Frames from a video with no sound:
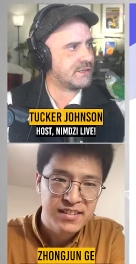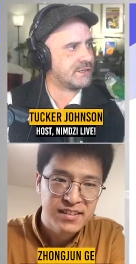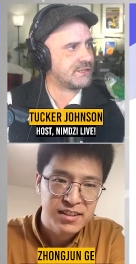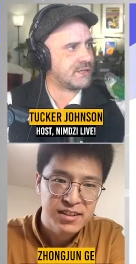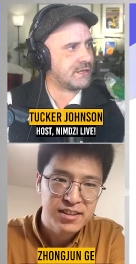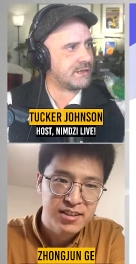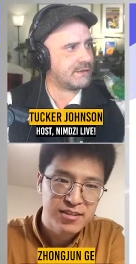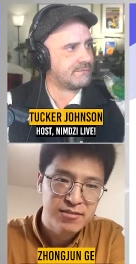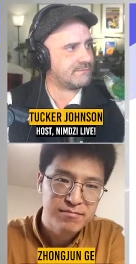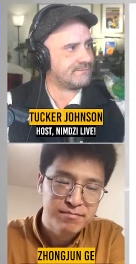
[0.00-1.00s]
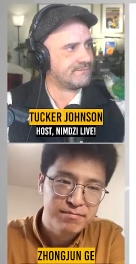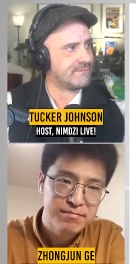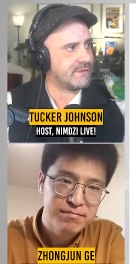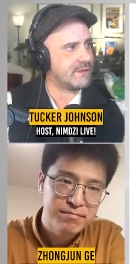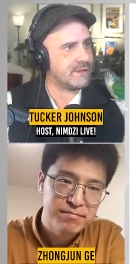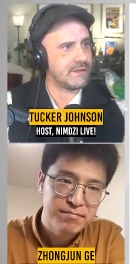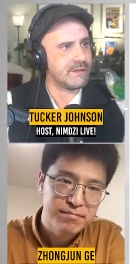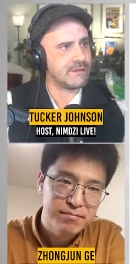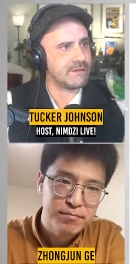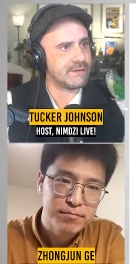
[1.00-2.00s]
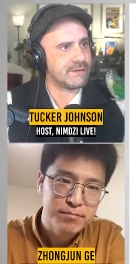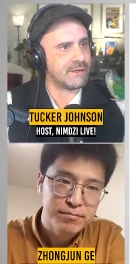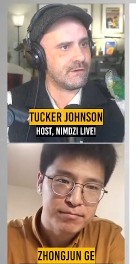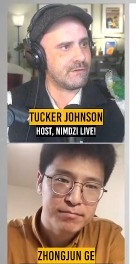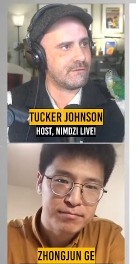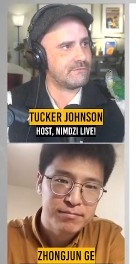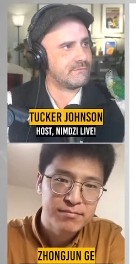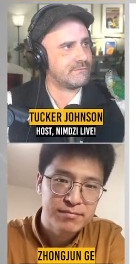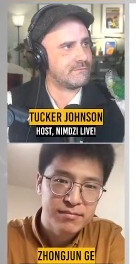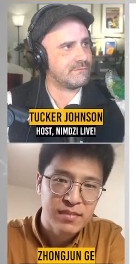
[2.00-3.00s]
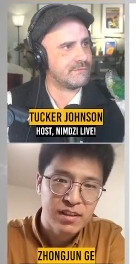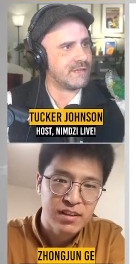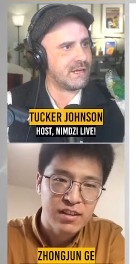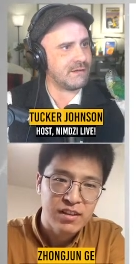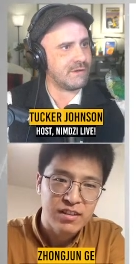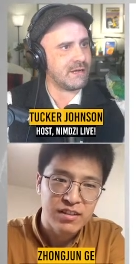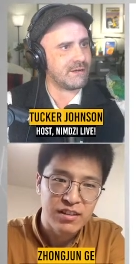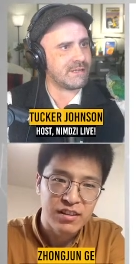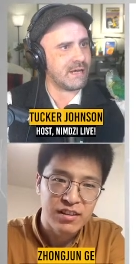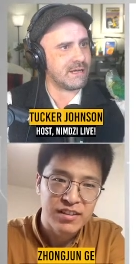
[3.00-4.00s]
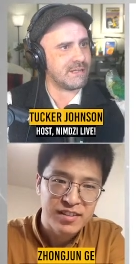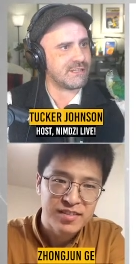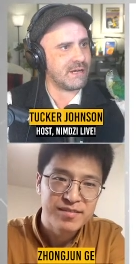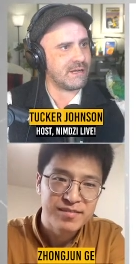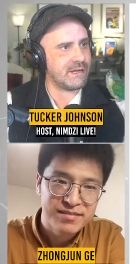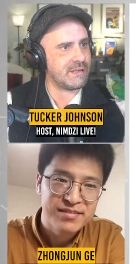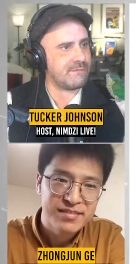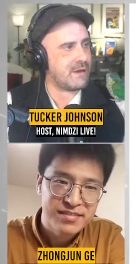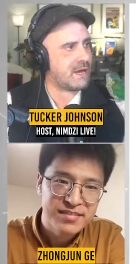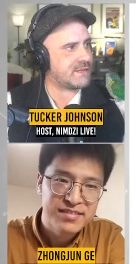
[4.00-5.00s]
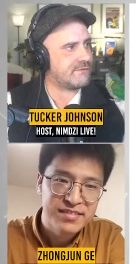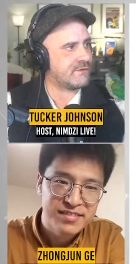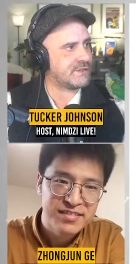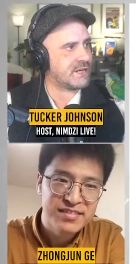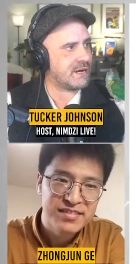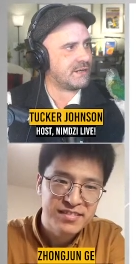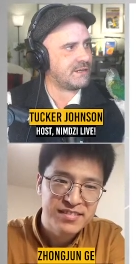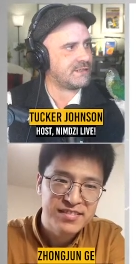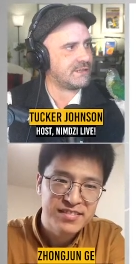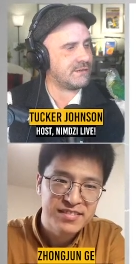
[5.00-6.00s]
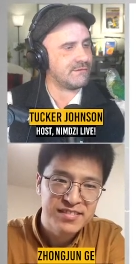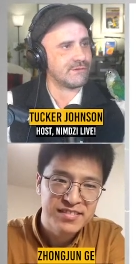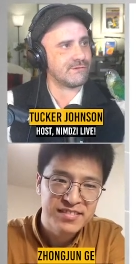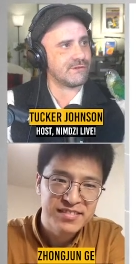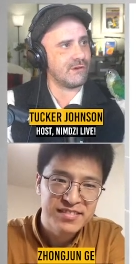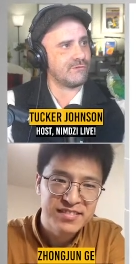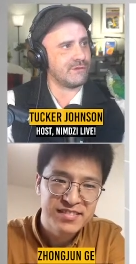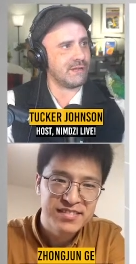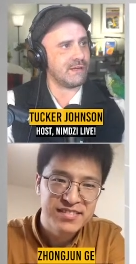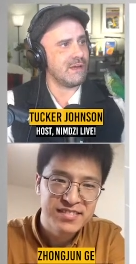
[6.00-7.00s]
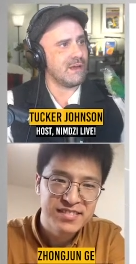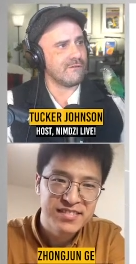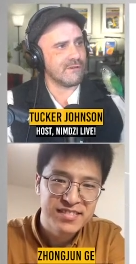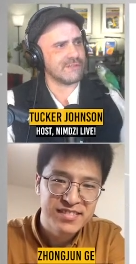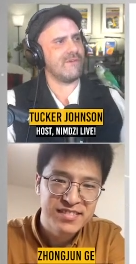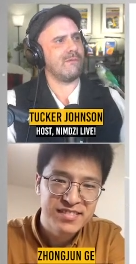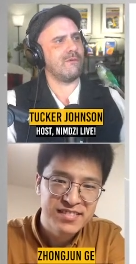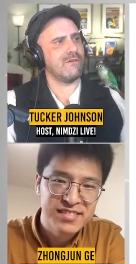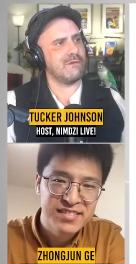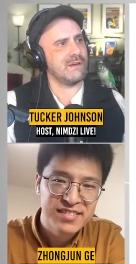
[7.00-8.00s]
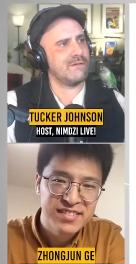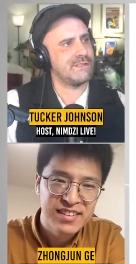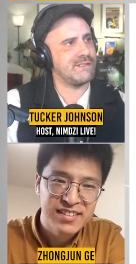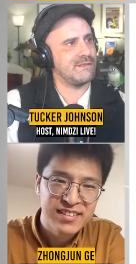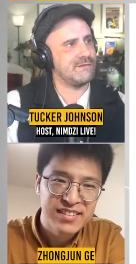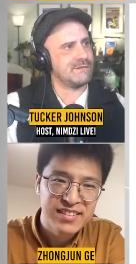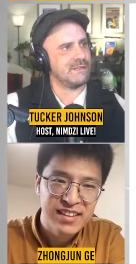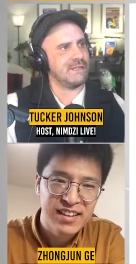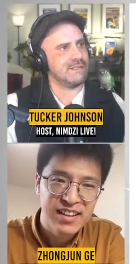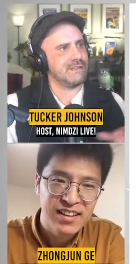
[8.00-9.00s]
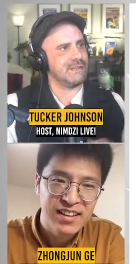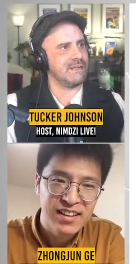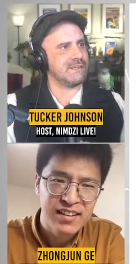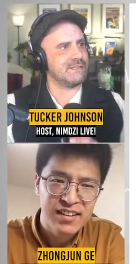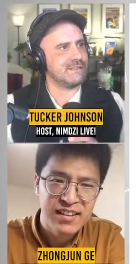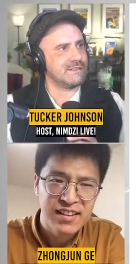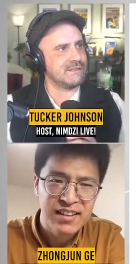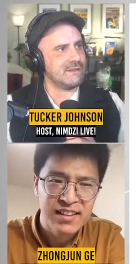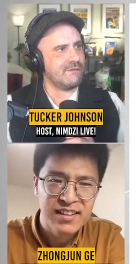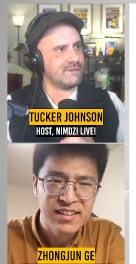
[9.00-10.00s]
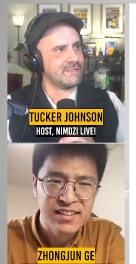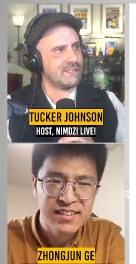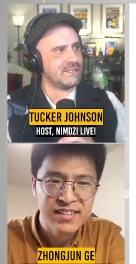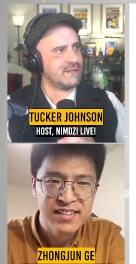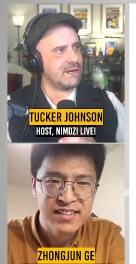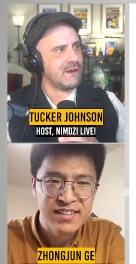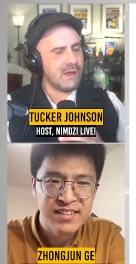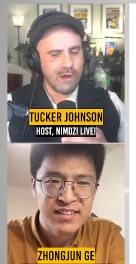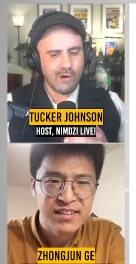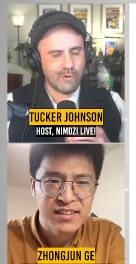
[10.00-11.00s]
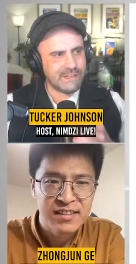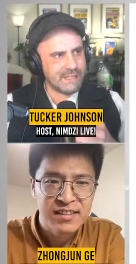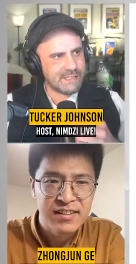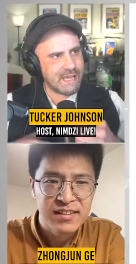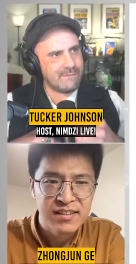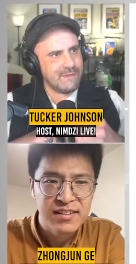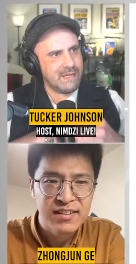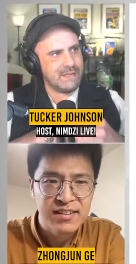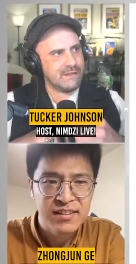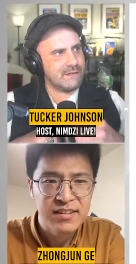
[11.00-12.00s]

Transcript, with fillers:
Speaker 1: in China. So take it away here. Tech in China mm-hmm. in the past for Chinese users only. First of all, before we go into into the next conversation here, what does that mean